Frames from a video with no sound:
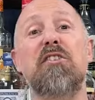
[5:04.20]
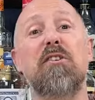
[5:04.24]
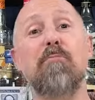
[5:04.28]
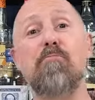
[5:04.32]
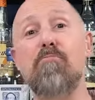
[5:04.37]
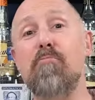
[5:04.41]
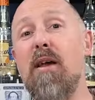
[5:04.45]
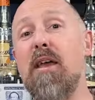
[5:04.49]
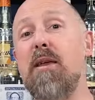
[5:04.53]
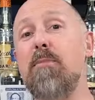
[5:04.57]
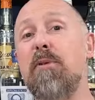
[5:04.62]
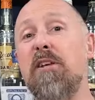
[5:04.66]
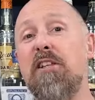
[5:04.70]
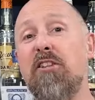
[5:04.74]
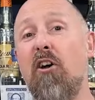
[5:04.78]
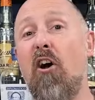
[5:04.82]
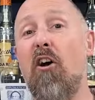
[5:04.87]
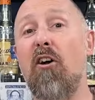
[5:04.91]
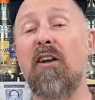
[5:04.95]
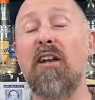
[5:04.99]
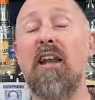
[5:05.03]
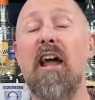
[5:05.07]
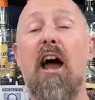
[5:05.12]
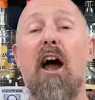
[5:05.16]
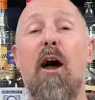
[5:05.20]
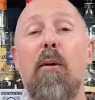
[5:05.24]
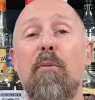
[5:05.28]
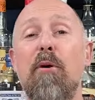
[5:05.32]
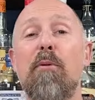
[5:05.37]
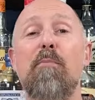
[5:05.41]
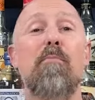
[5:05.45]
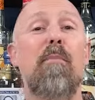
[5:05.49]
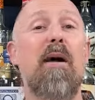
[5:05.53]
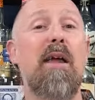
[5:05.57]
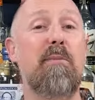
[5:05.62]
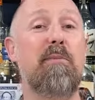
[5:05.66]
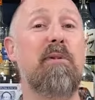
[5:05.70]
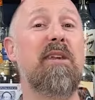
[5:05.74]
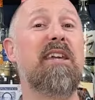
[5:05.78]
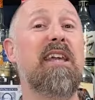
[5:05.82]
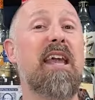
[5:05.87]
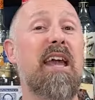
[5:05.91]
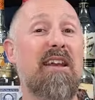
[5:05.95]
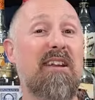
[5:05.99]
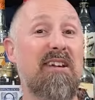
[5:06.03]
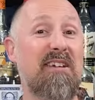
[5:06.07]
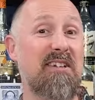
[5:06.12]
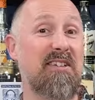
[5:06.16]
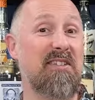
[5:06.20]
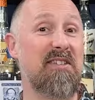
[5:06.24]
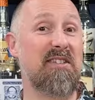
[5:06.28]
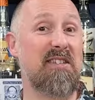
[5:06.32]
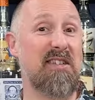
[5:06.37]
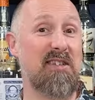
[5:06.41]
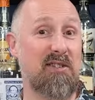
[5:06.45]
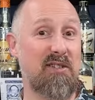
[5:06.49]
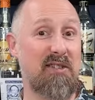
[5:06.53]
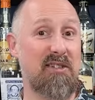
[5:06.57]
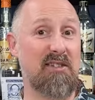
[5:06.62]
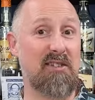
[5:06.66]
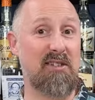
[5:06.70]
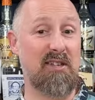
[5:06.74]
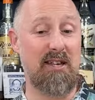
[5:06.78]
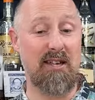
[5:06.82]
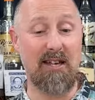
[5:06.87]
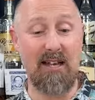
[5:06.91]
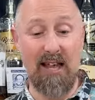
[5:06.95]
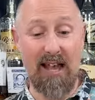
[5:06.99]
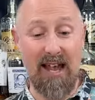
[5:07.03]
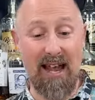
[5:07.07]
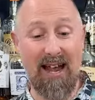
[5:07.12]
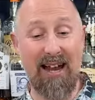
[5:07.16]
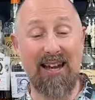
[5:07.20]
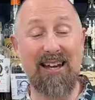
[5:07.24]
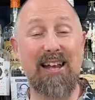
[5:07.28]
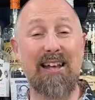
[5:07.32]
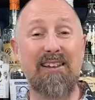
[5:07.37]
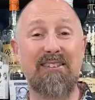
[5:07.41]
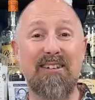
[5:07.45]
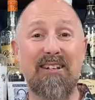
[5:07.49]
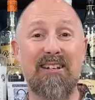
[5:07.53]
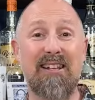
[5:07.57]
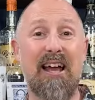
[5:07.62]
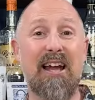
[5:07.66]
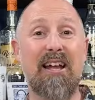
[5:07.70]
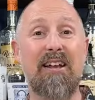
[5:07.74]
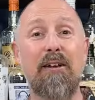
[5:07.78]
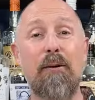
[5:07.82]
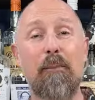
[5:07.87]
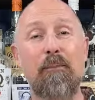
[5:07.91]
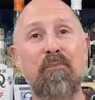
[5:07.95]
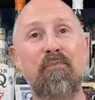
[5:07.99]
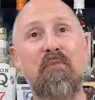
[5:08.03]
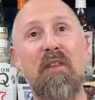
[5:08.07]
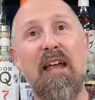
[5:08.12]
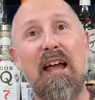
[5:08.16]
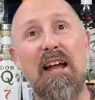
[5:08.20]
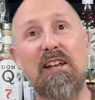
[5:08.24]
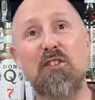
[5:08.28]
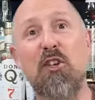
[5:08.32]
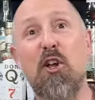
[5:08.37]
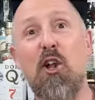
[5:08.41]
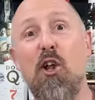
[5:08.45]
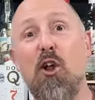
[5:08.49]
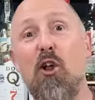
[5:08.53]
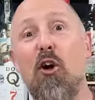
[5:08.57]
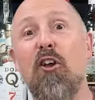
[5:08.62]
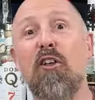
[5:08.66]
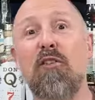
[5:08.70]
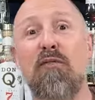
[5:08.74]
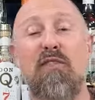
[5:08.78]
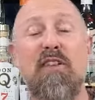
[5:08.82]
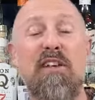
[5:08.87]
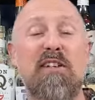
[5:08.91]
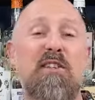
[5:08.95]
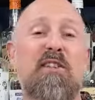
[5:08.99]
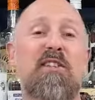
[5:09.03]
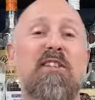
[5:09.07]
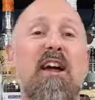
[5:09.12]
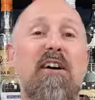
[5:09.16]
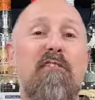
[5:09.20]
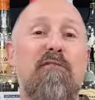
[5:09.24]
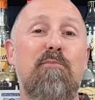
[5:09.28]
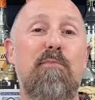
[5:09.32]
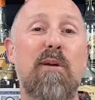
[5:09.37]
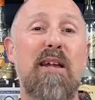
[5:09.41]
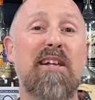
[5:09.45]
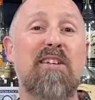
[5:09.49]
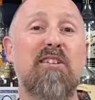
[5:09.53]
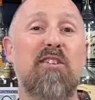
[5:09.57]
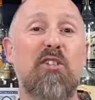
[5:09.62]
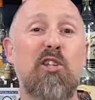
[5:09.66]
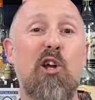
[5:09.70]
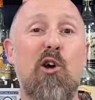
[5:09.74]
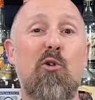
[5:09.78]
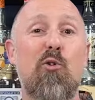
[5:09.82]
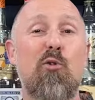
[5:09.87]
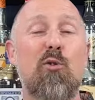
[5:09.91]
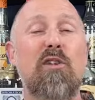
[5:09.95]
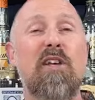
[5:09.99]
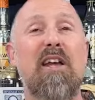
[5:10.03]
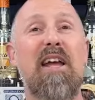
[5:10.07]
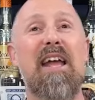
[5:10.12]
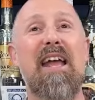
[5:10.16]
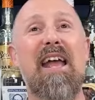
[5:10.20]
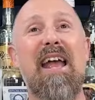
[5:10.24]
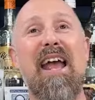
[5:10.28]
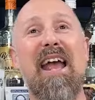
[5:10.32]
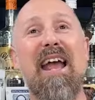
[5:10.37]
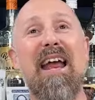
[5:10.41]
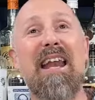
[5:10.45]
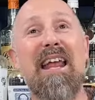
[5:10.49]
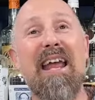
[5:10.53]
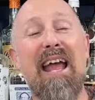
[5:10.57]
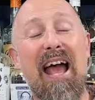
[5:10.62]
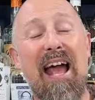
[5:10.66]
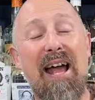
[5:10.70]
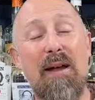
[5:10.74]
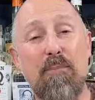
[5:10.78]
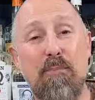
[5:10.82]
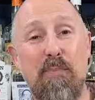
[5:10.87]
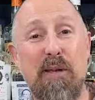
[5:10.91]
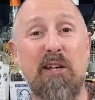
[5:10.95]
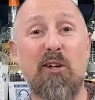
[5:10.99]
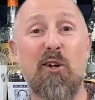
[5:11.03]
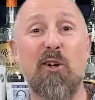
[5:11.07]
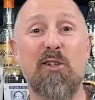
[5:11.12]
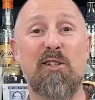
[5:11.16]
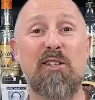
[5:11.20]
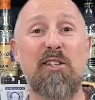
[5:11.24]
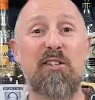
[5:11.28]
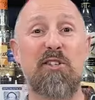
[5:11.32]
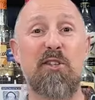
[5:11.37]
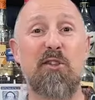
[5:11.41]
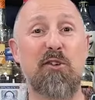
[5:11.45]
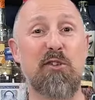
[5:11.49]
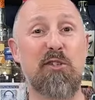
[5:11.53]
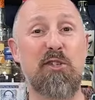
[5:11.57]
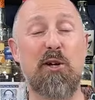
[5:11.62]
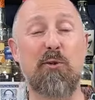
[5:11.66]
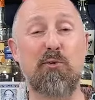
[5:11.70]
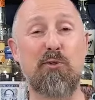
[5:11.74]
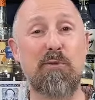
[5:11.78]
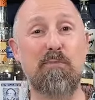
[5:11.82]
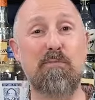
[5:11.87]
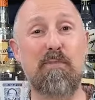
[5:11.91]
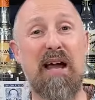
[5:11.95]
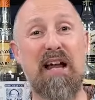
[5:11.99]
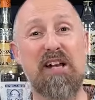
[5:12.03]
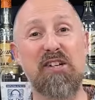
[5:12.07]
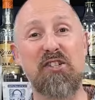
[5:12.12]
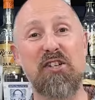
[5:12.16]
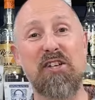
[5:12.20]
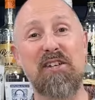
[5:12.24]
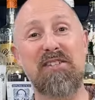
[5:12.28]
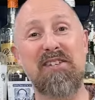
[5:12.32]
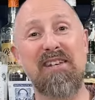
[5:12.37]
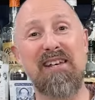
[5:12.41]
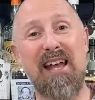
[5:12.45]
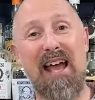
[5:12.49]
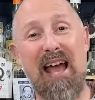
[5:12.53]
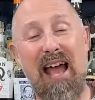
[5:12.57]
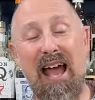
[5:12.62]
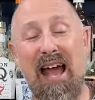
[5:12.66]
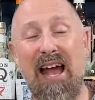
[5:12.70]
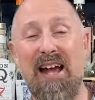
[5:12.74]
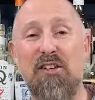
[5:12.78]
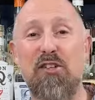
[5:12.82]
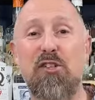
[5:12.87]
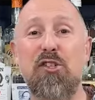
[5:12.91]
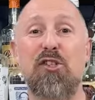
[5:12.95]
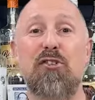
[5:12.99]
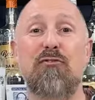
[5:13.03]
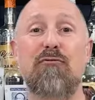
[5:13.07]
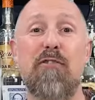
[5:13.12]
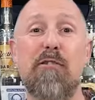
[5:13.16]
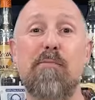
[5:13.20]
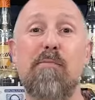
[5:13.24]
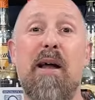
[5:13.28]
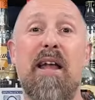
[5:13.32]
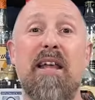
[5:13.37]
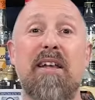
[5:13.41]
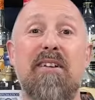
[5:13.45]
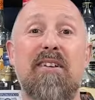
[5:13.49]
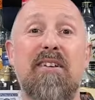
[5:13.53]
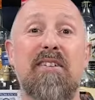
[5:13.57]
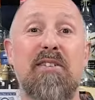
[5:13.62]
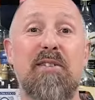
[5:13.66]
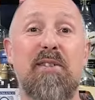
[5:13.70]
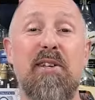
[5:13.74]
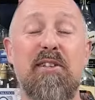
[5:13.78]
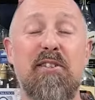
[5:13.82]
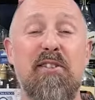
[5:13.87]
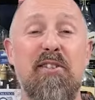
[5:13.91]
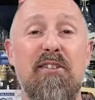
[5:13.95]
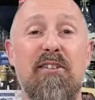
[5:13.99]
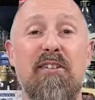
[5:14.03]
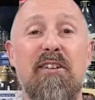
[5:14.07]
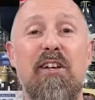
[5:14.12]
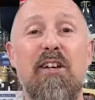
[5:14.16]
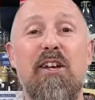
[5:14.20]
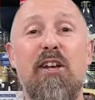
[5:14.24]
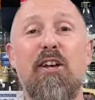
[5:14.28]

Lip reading: to maybe darken it up and maybe get a consistency. At the end of the day, there's a lot of this stuff being sold in it because it's not sold in batches. It has to remain consistent.